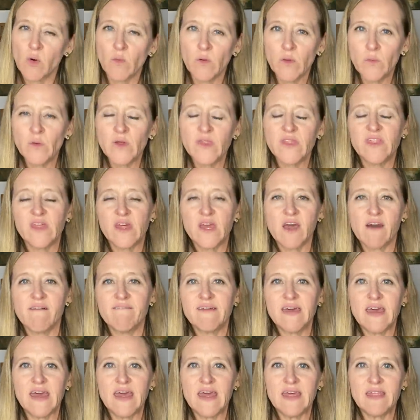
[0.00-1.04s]
we would think of
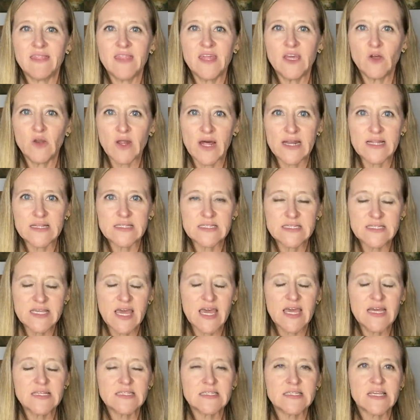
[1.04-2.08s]
it in the United
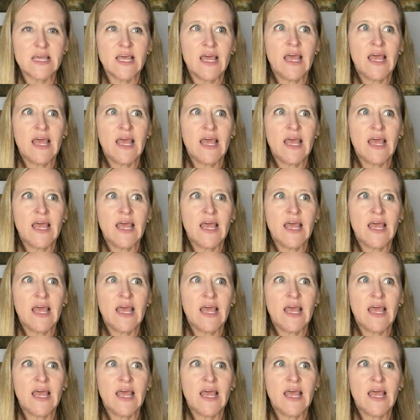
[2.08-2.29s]
States.